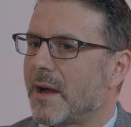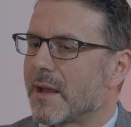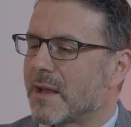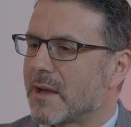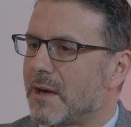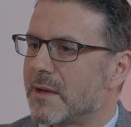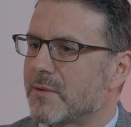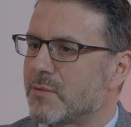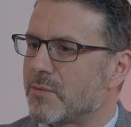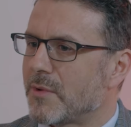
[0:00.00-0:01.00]
I
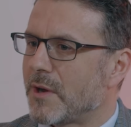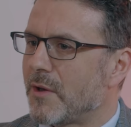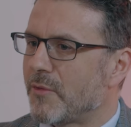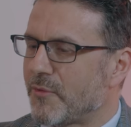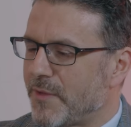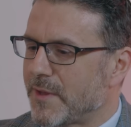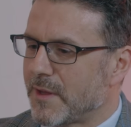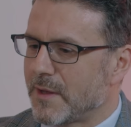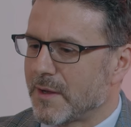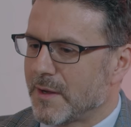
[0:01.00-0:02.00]
can't run off
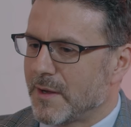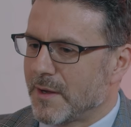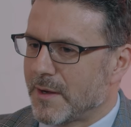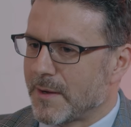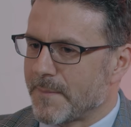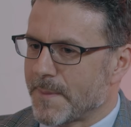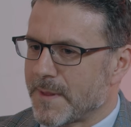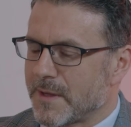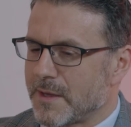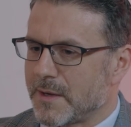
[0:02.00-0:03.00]
the
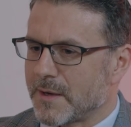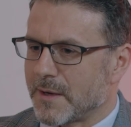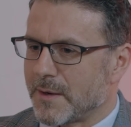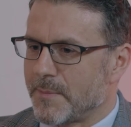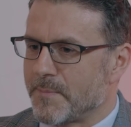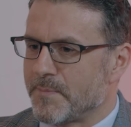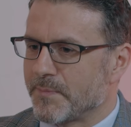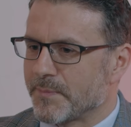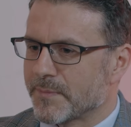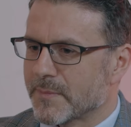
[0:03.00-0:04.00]

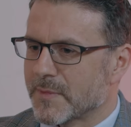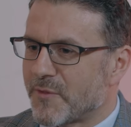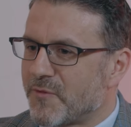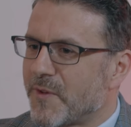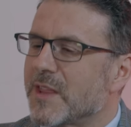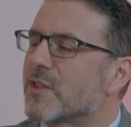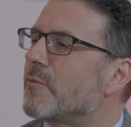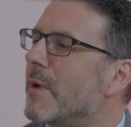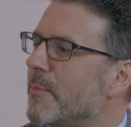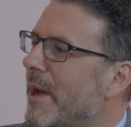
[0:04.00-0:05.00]
faith
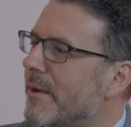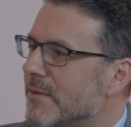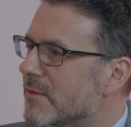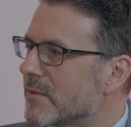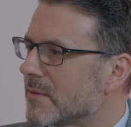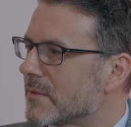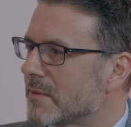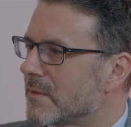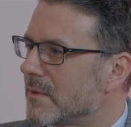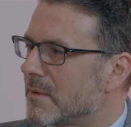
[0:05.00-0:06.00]
of my parents.
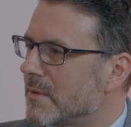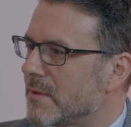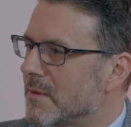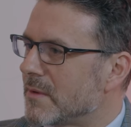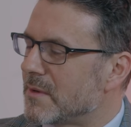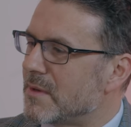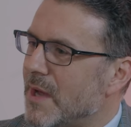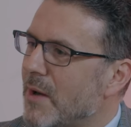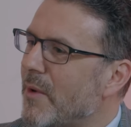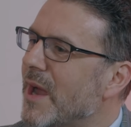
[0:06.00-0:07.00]

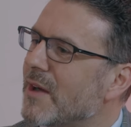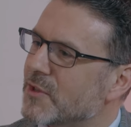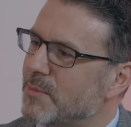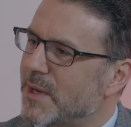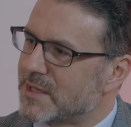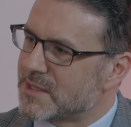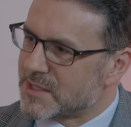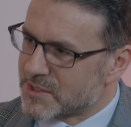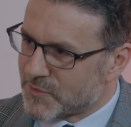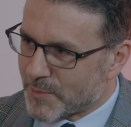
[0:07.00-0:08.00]
Now I have to make a
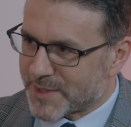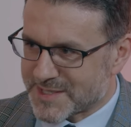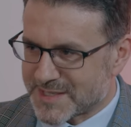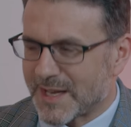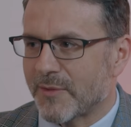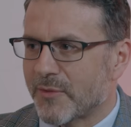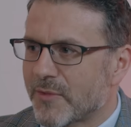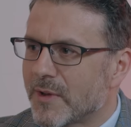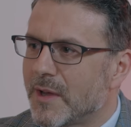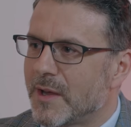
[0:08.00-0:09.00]
decision for
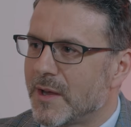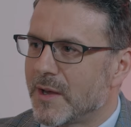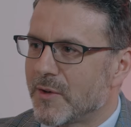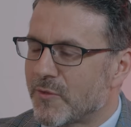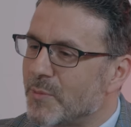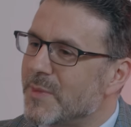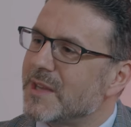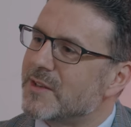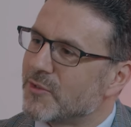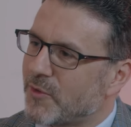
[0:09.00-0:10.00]
myself, for
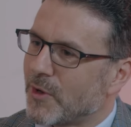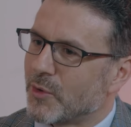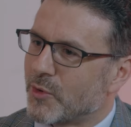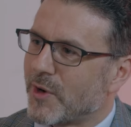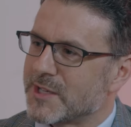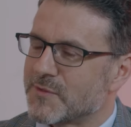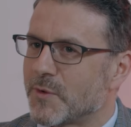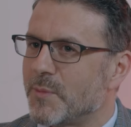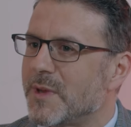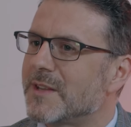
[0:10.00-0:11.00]
me to follow Christ,
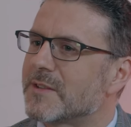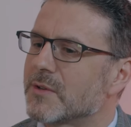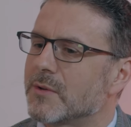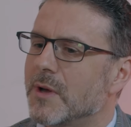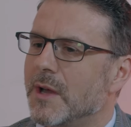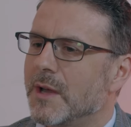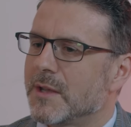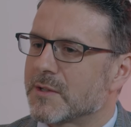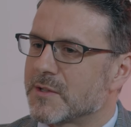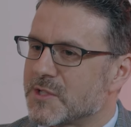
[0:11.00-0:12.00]
for me to
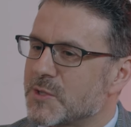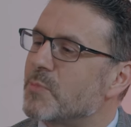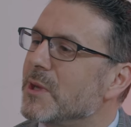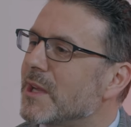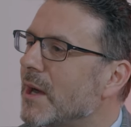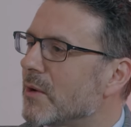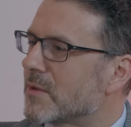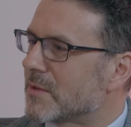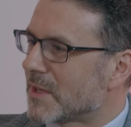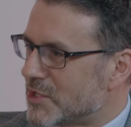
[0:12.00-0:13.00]
speak
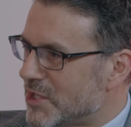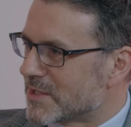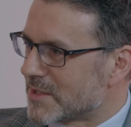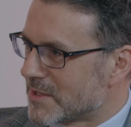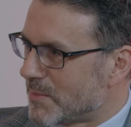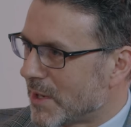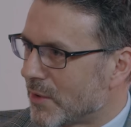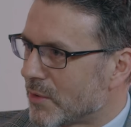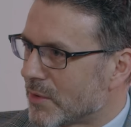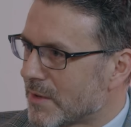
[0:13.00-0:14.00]
out that Jesus is my
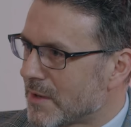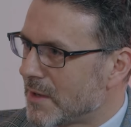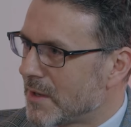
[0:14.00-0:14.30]
Lord.